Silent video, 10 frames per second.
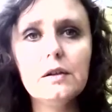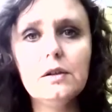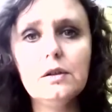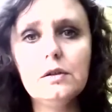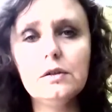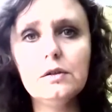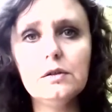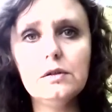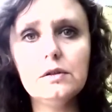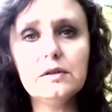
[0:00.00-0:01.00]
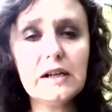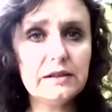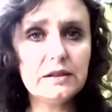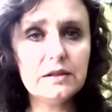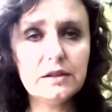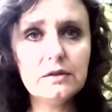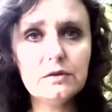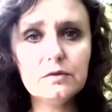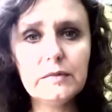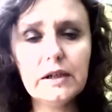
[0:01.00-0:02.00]
rather than
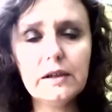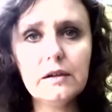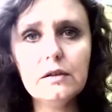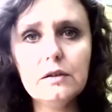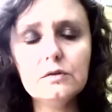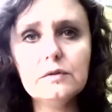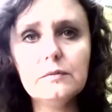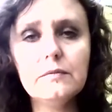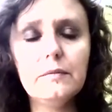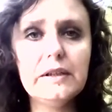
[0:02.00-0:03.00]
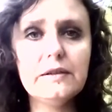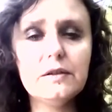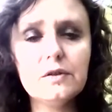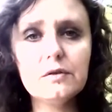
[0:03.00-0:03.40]
to my own matters,